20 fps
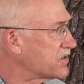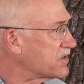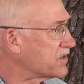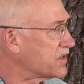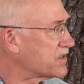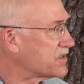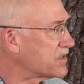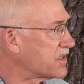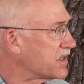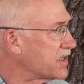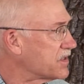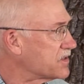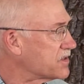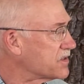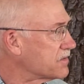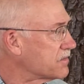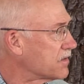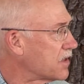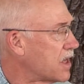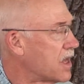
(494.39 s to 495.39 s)
disease
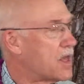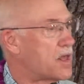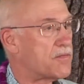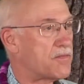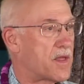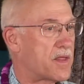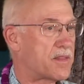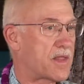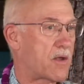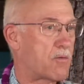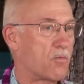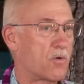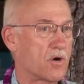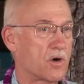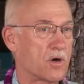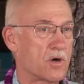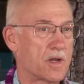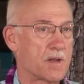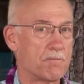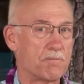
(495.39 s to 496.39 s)
than they were
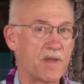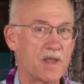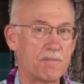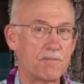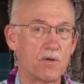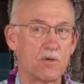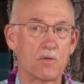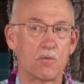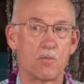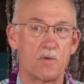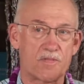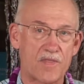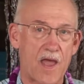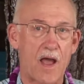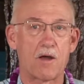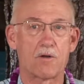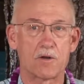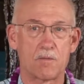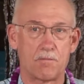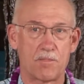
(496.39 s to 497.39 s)
in people
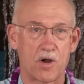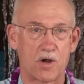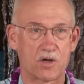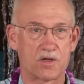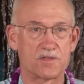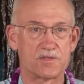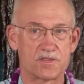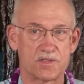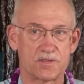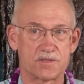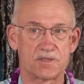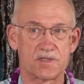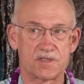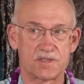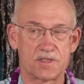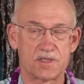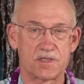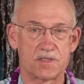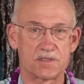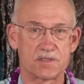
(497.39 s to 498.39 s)
without Parkinson's
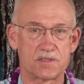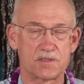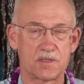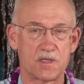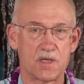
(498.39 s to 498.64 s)
disease.